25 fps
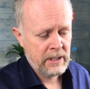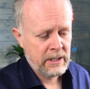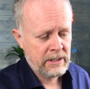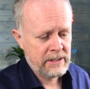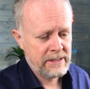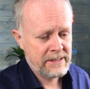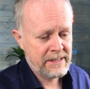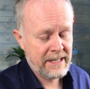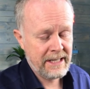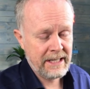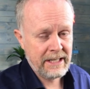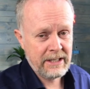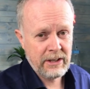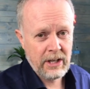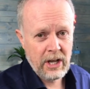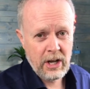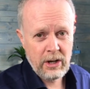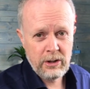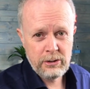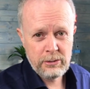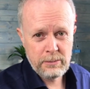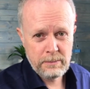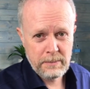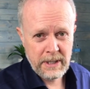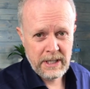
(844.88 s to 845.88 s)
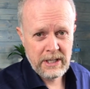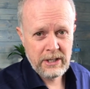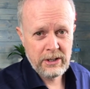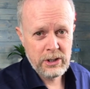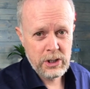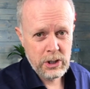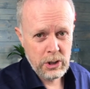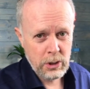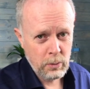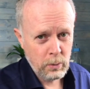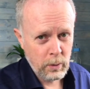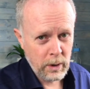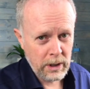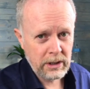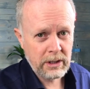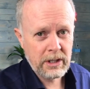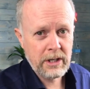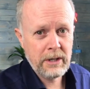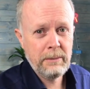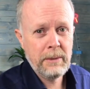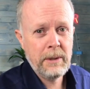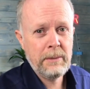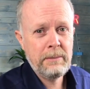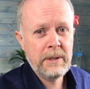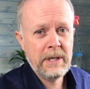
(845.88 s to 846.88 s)
tick those, because you will
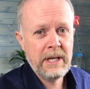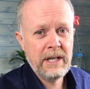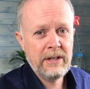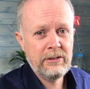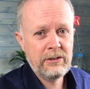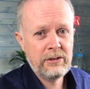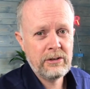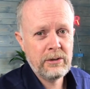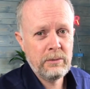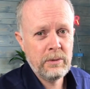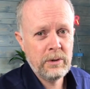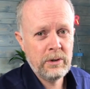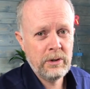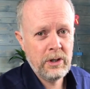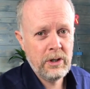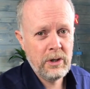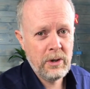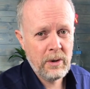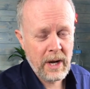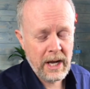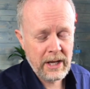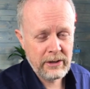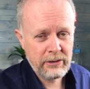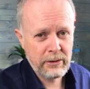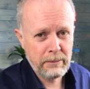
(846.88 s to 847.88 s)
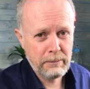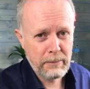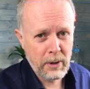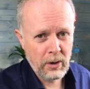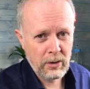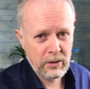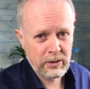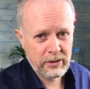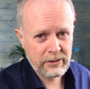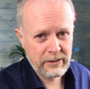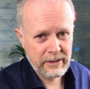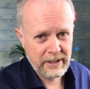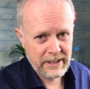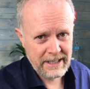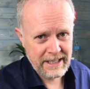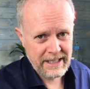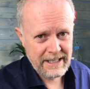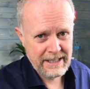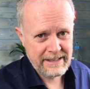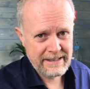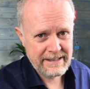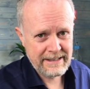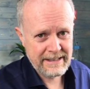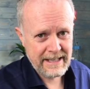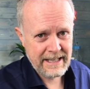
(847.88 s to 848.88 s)
come up against someone who has a box that
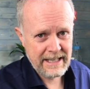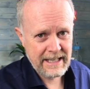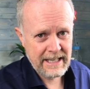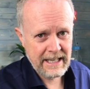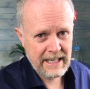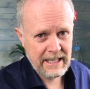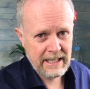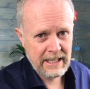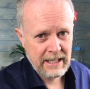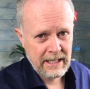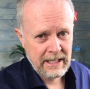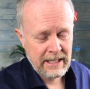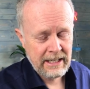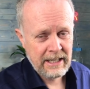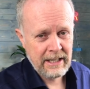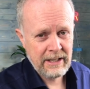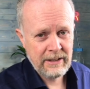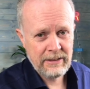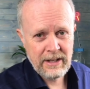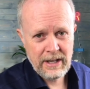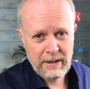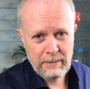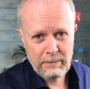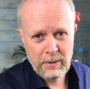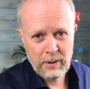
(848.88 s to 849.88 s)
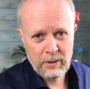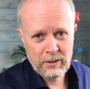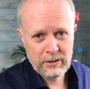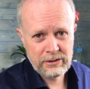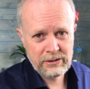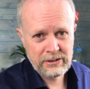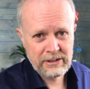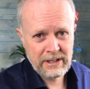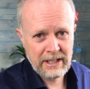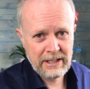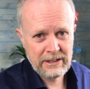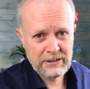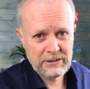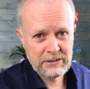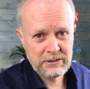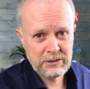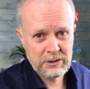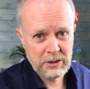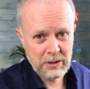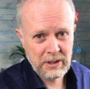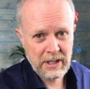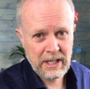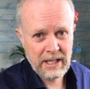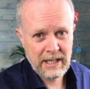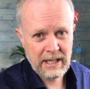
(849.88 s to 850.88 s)
needs ticking, and that box says,
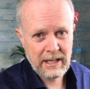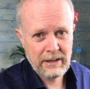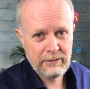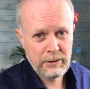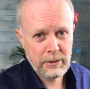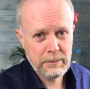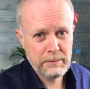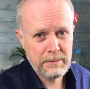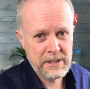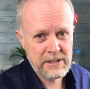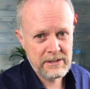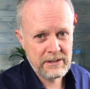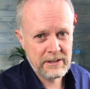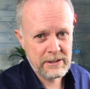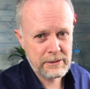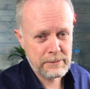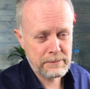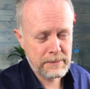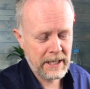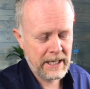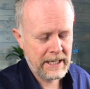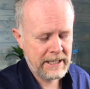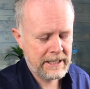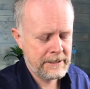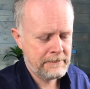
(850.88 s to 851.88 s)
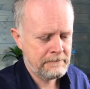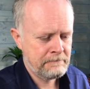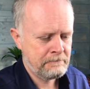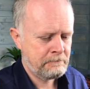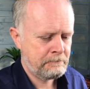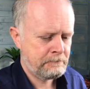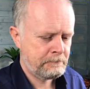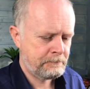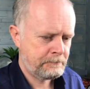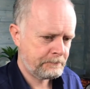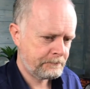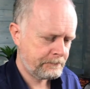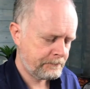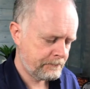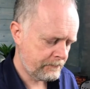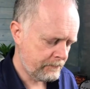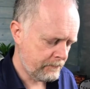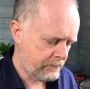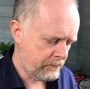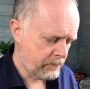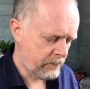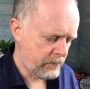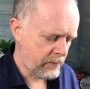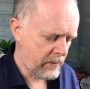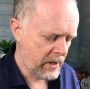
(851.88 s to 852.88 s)
do they have a business plan?
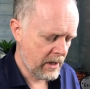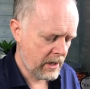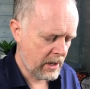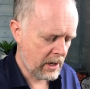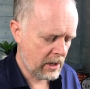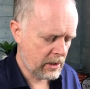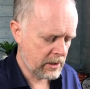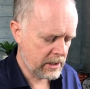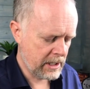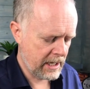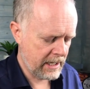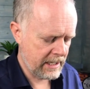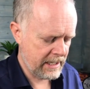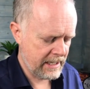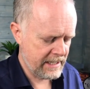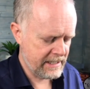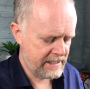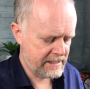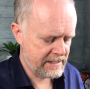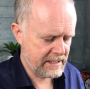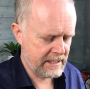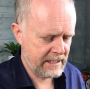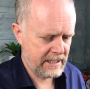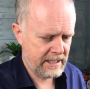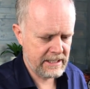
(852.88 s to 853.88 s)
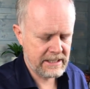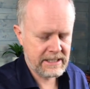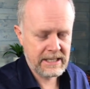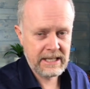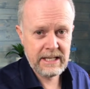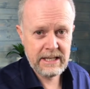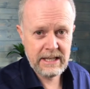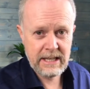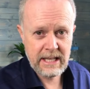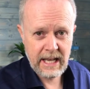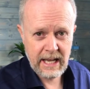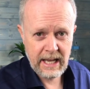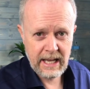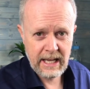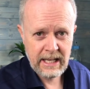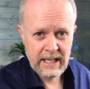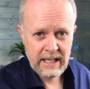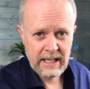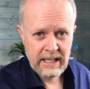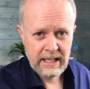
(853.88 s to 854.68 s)
Okay, it's in there.